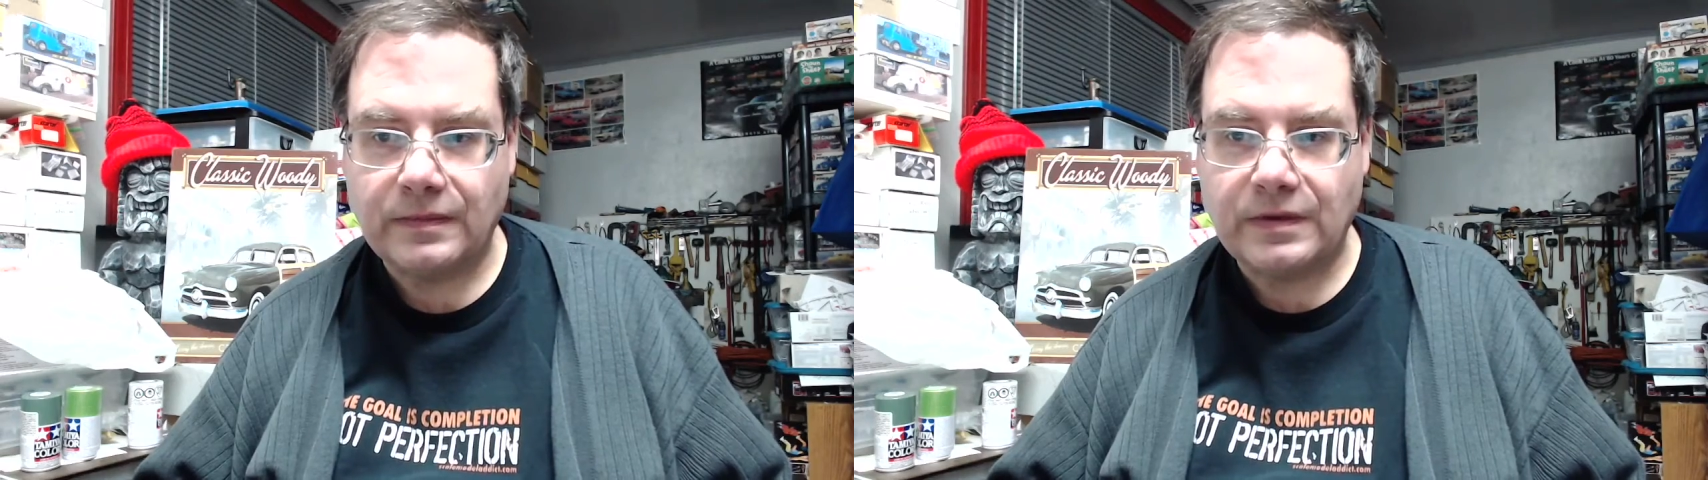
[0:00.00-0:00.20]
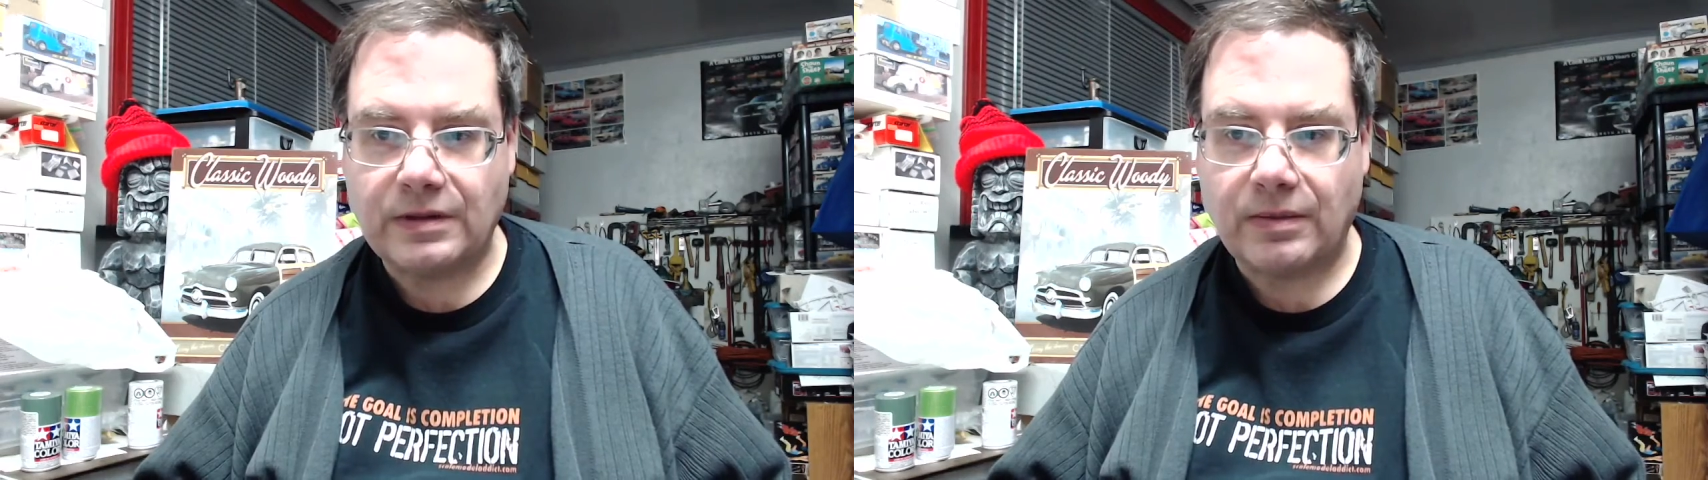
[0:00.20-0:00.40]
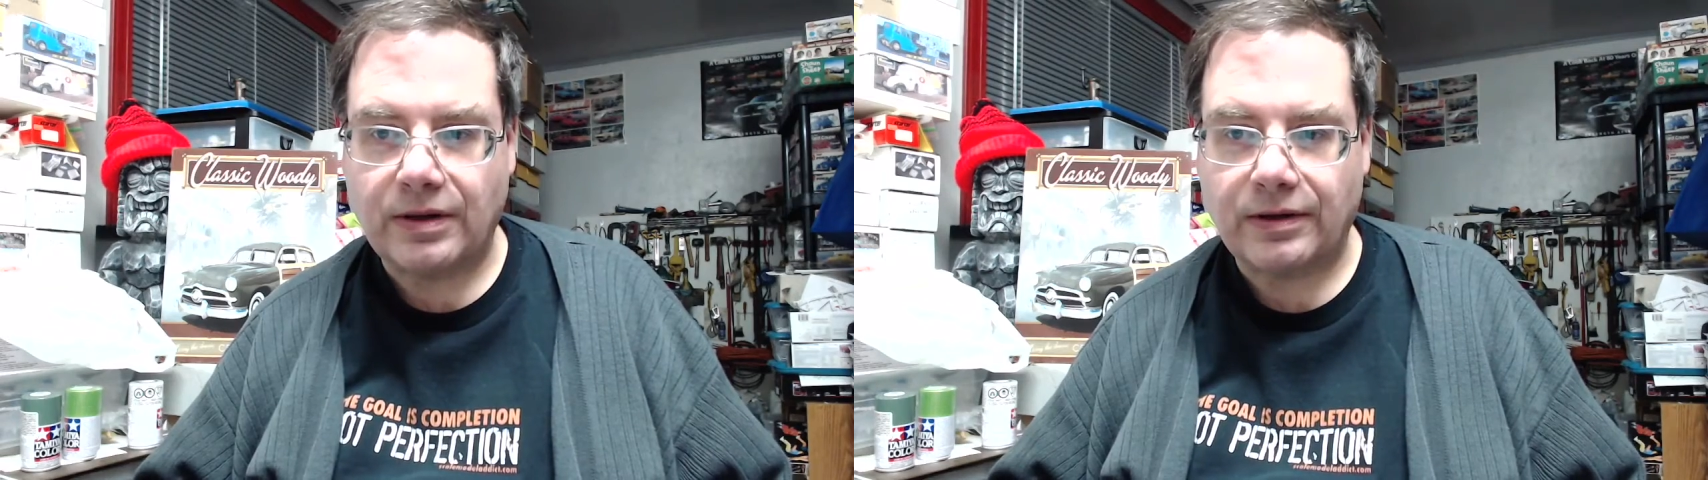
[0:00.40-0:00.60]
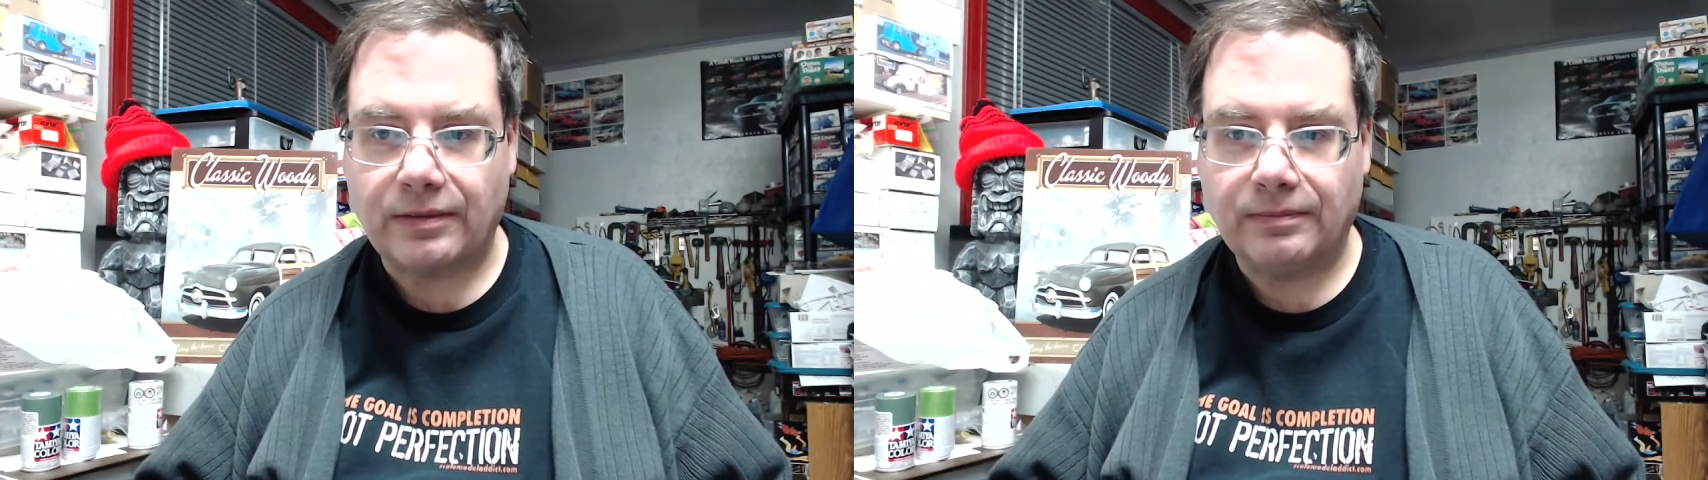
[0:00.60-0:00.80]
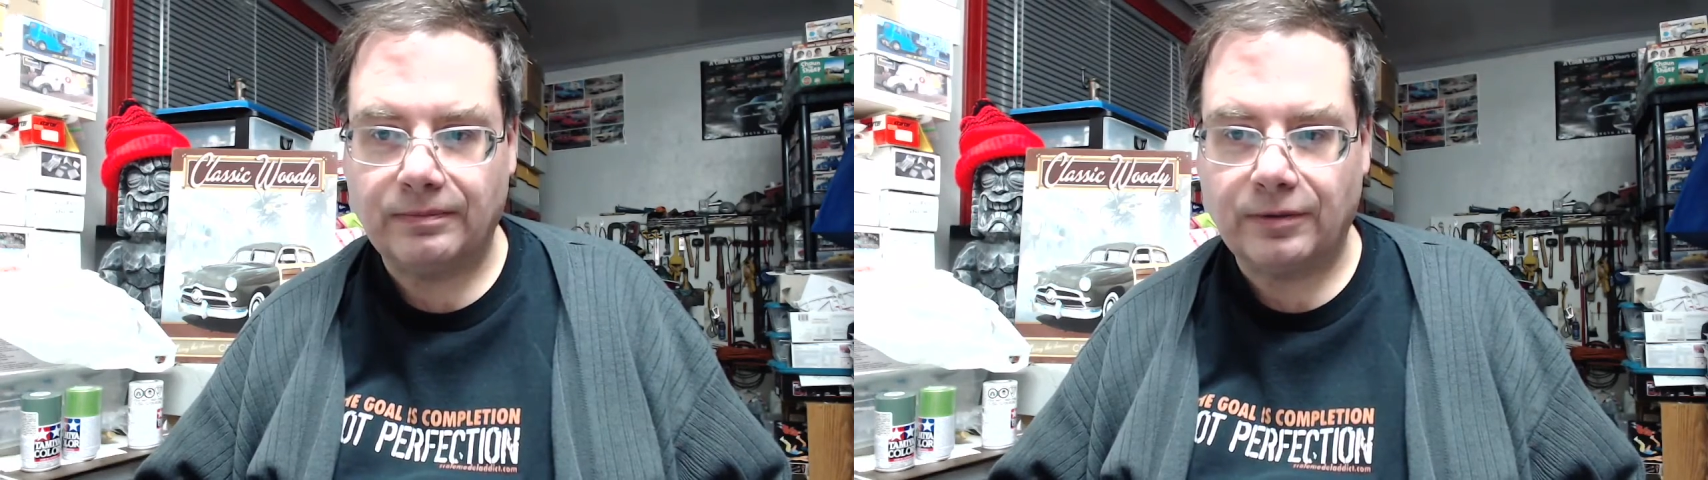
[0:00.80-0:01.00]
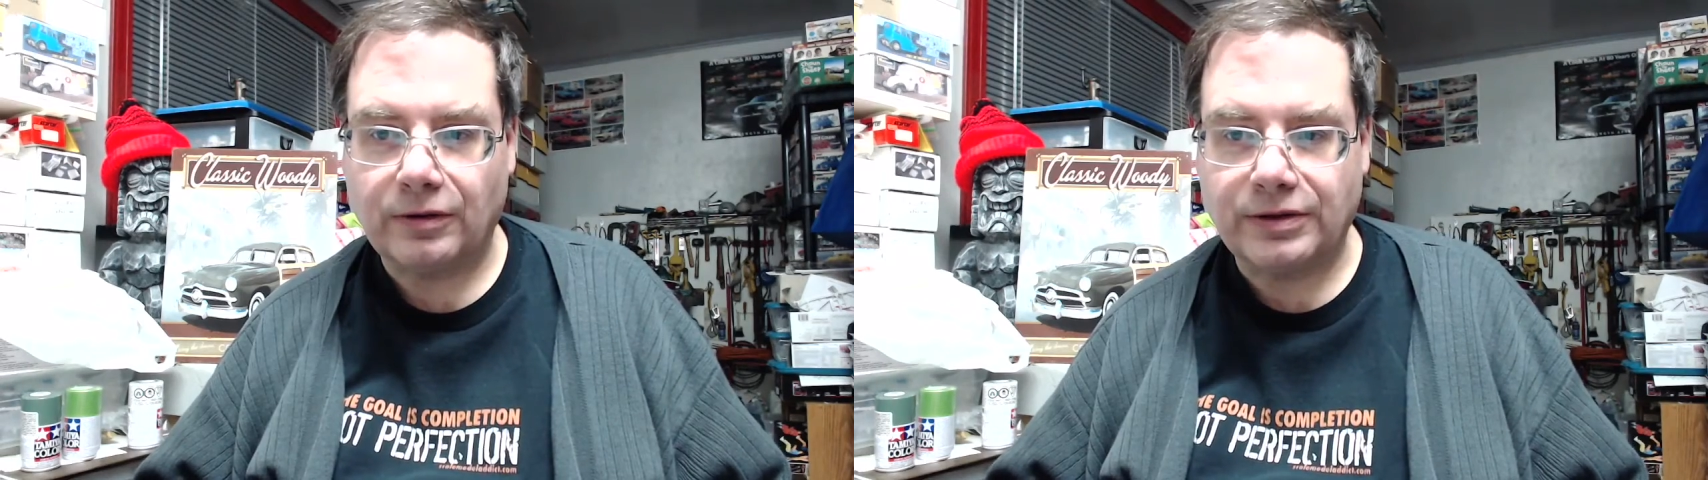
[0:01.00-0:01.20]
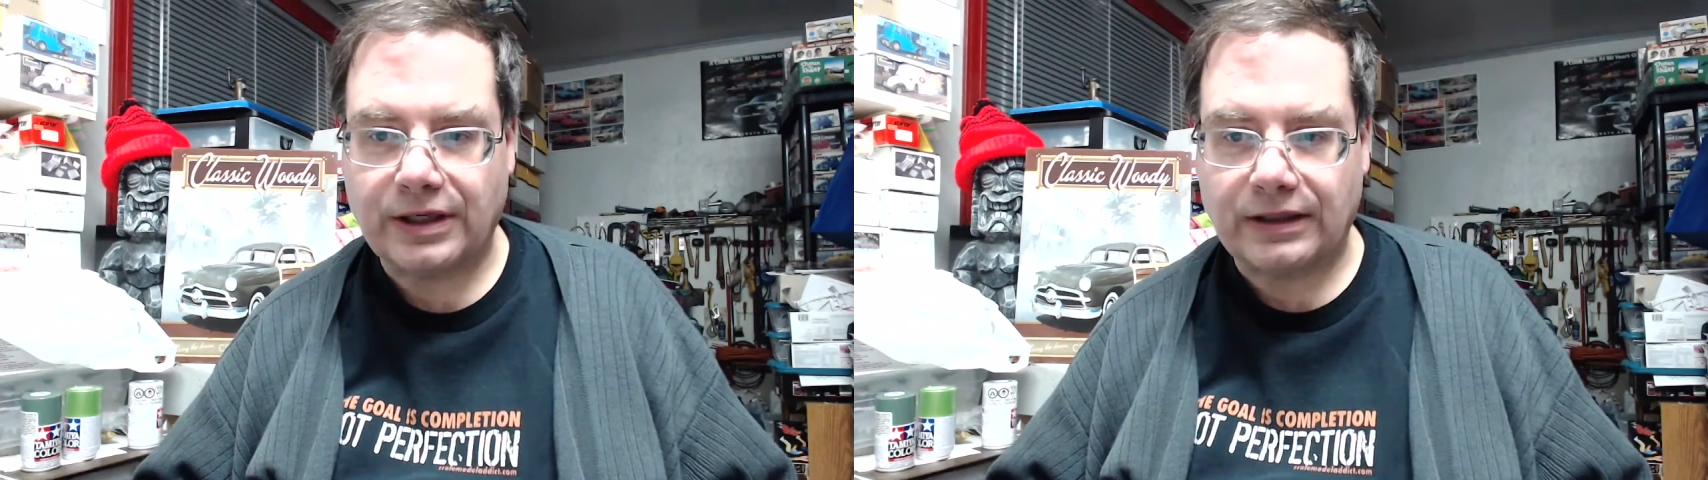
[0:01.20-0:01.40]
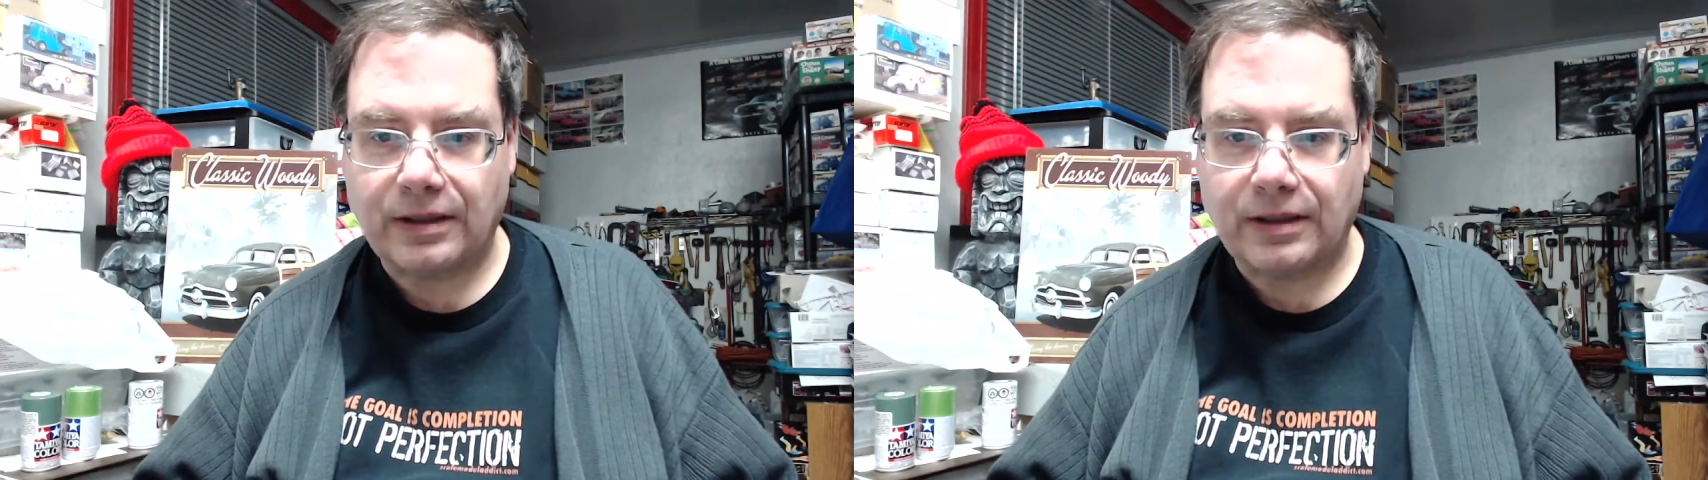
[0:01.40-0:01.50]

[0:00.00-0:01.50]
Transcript: some other project